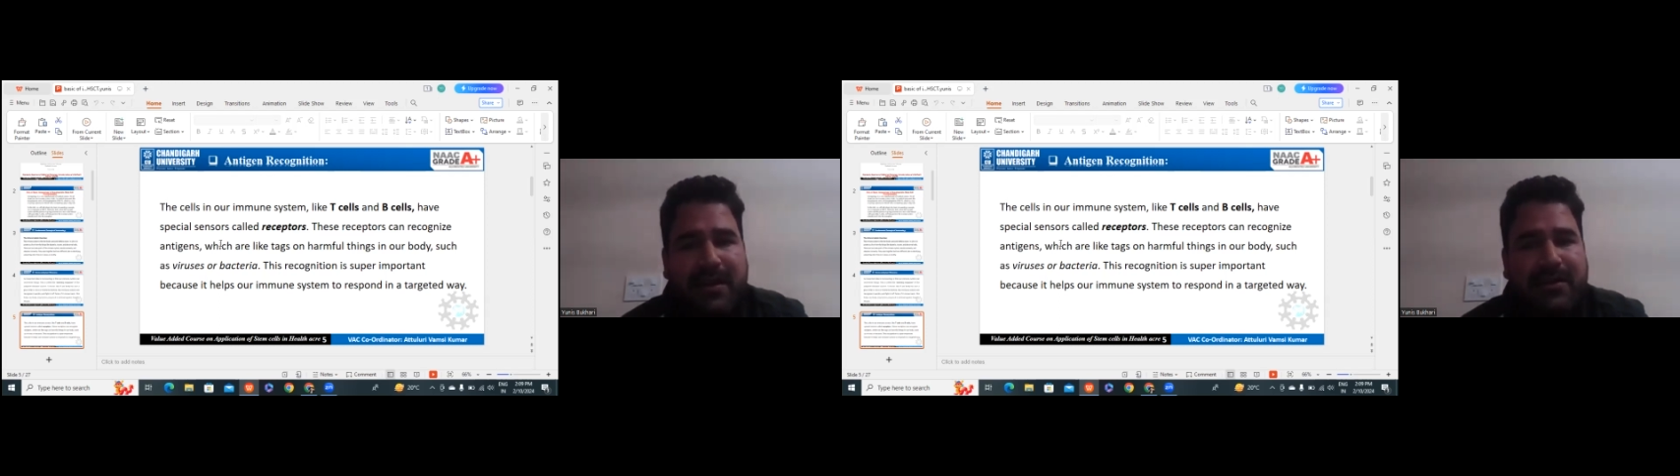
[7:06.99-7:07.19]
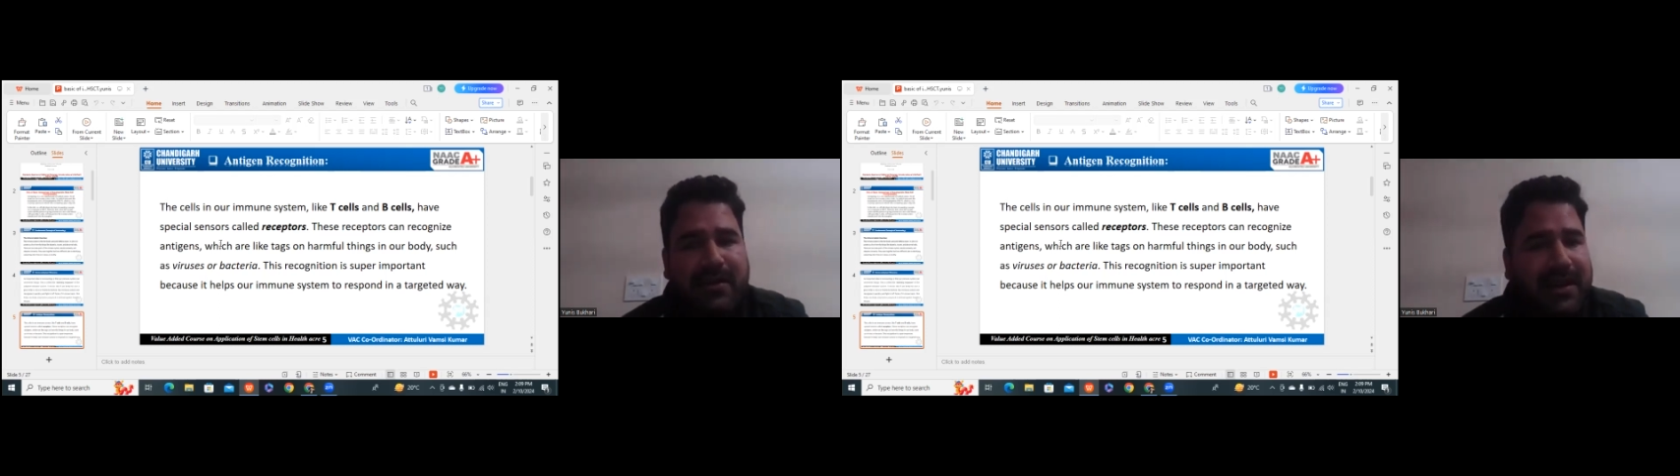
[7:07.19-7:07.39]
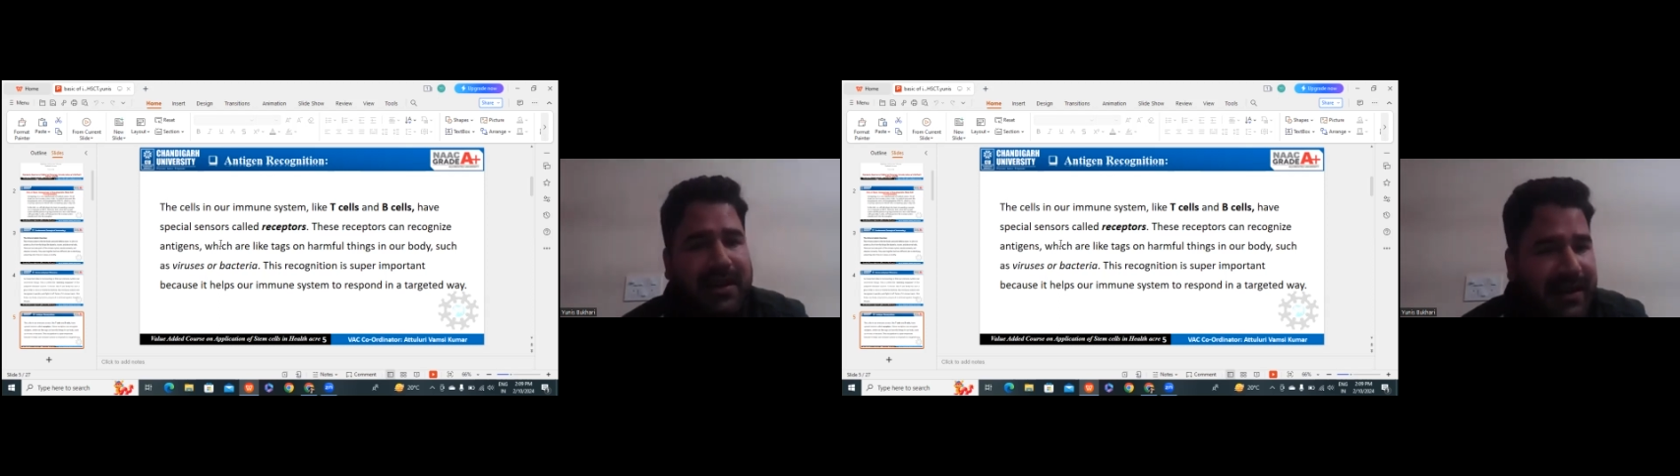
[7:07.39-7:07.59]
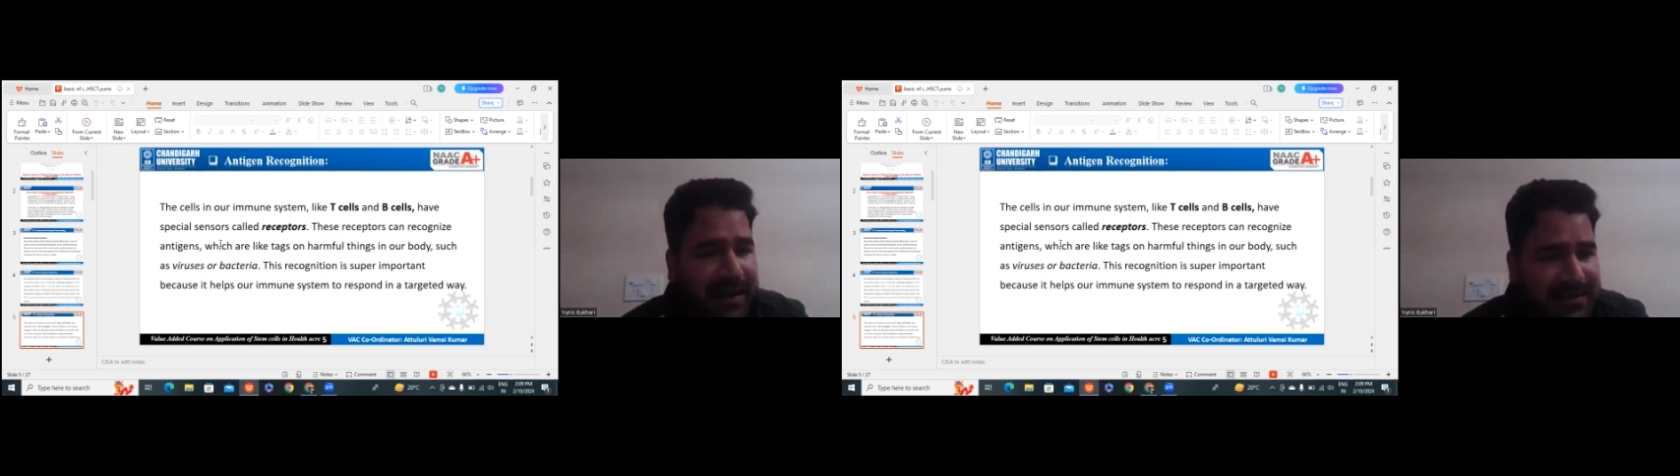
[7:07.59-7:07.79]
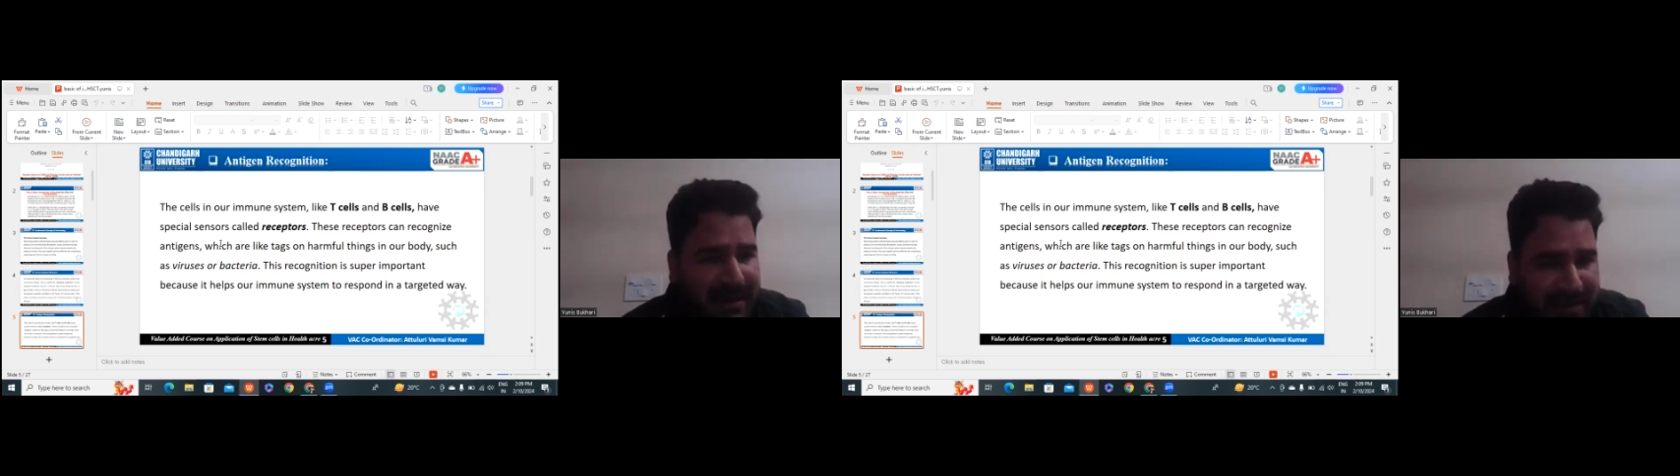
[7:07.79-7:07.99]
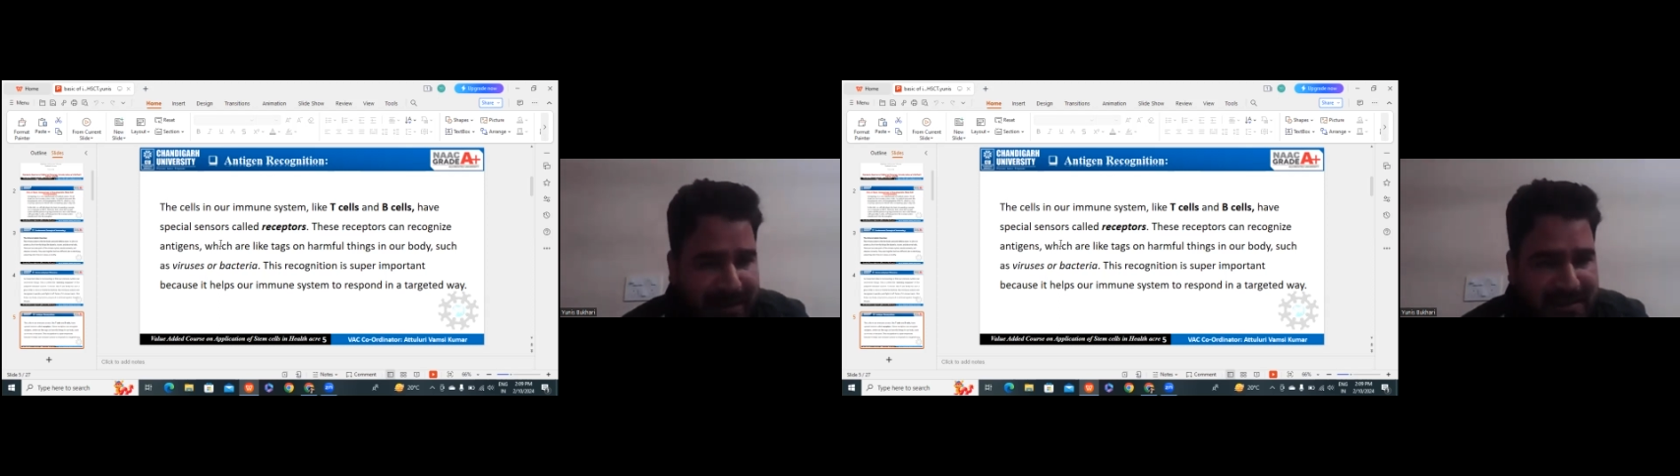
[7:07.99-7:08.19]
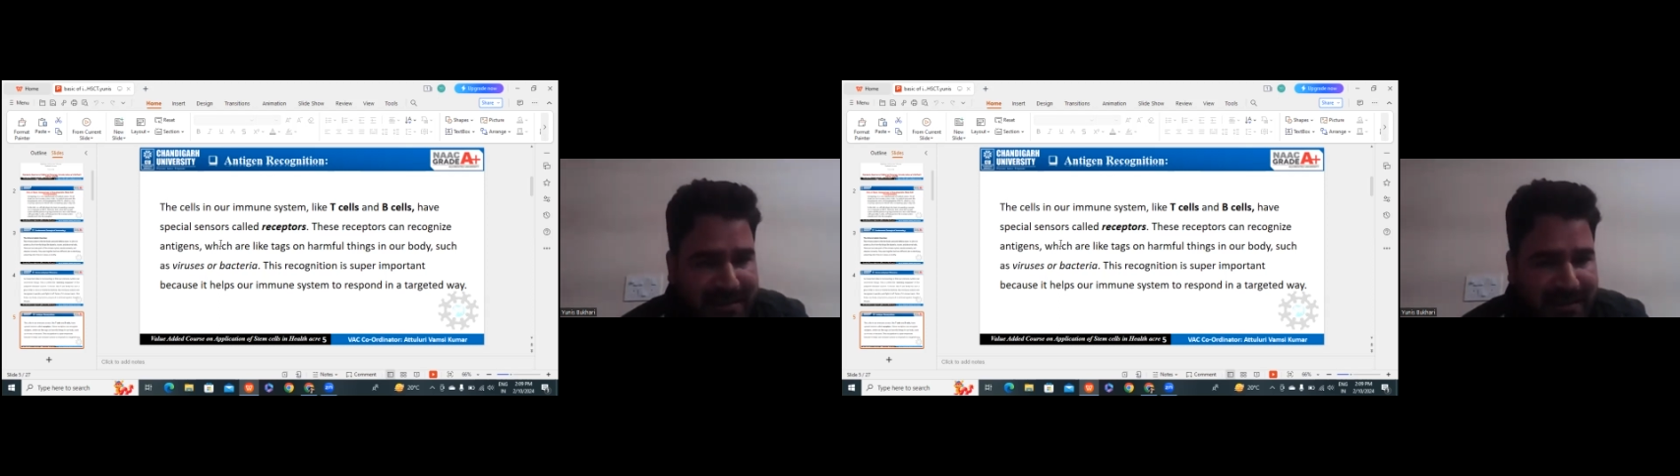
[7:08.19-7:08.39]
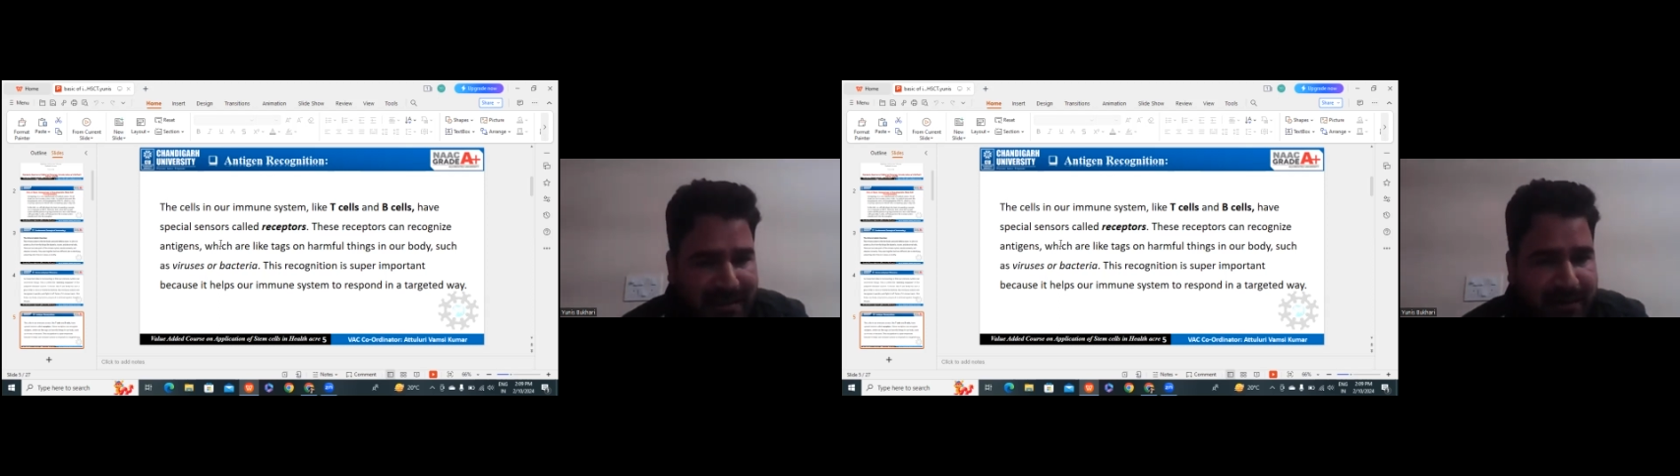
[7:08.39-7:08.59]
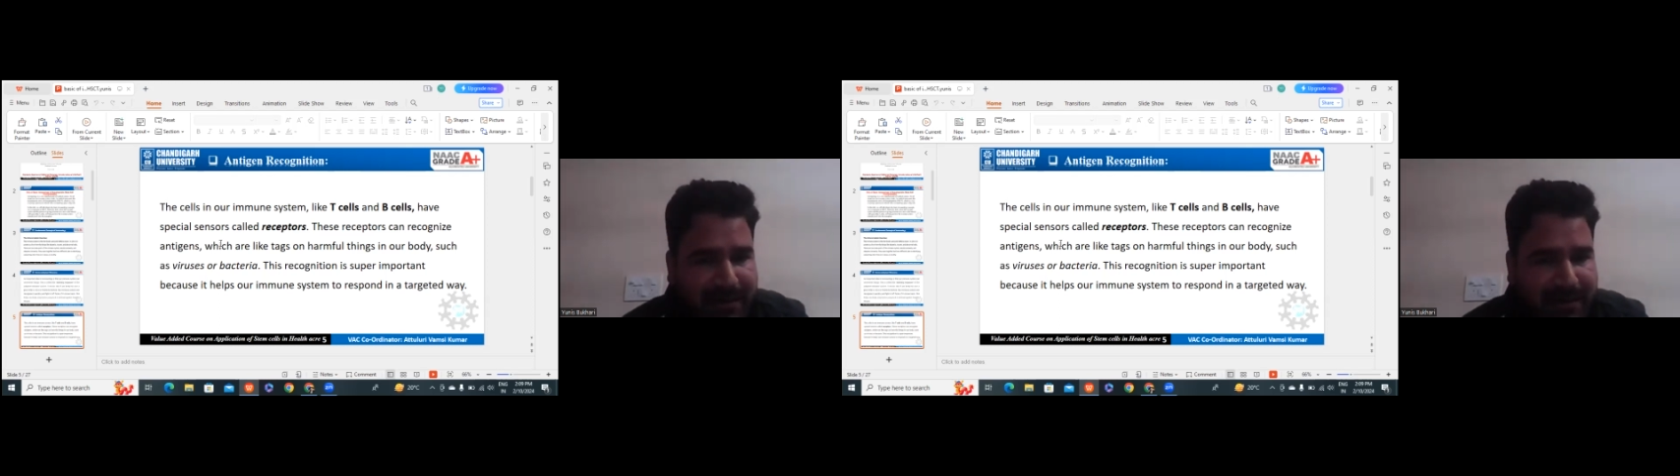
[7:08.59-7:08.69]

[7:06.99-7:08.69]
to recognize antigen.